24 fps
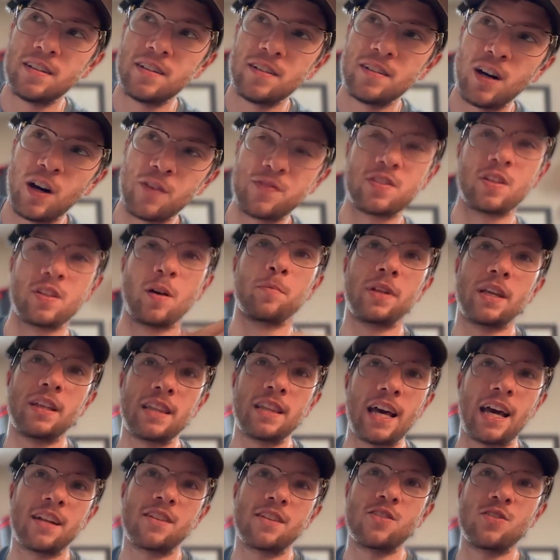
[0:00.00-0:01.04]
of something
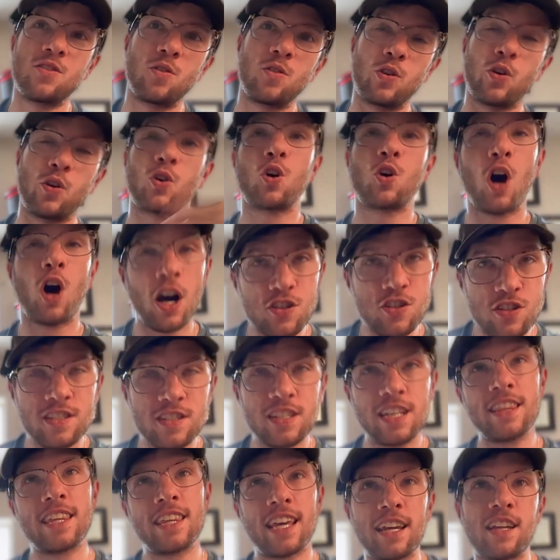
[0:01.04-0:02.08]
that you're consciously
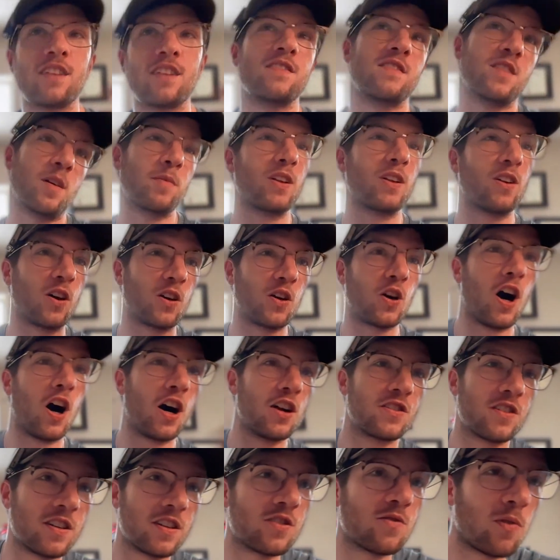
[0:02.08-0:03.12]
thinking of something
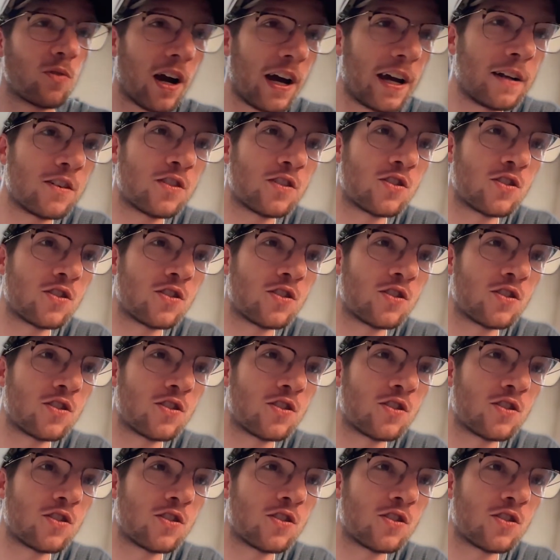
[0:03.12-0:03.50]
unconscious, right?